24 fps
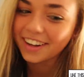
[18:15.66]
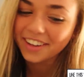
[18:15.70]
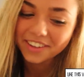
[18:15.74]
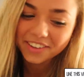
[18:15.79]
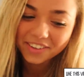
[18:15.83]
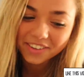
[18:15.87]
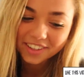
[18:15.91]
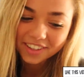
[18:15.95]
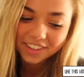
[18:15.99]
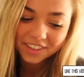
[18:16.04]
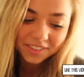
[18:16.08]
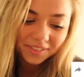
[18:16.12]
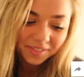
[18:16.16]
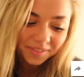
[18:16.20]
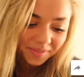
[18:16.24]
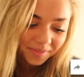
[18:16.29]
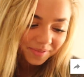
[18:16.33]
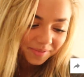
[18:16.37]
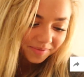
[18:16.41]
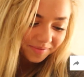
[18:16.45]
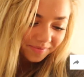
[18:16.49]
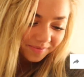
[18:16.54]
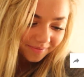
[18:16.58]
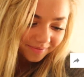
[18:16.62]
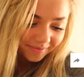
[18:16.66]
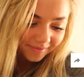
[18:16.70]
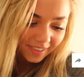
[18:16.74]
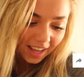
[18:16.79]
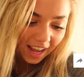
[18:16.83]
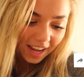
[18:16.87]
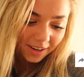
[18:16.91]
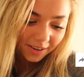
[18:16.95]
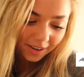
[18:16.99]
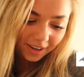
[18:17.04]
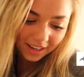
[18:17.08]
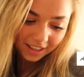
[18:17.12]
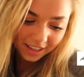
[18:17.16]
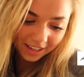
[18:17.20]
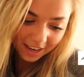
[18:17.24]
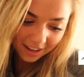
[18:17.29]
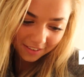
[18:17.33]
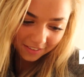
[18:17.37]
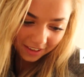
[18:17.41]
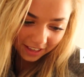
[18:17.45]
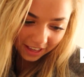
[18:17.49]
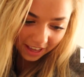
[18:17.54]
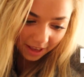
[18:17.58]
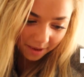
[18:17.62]
to Eleanor. I'm going to the
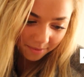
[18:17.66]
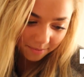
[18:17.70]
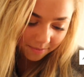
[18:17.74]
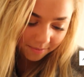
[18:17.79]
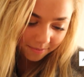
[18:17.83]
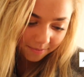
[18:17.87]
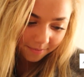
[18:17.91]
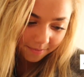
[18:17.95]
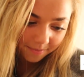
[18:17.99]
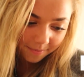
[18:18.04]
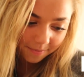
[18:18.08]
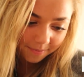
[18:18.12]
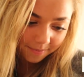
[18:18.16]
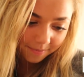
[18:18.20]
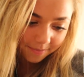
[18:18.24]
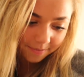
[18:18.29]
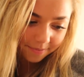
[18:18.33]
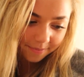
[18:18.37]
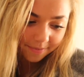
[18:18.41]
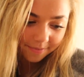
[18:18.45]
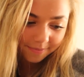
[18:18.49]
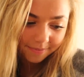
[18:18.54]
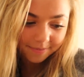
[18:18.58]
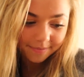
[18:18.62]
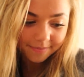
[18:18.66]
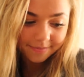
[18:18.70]
Navy game. That was fun.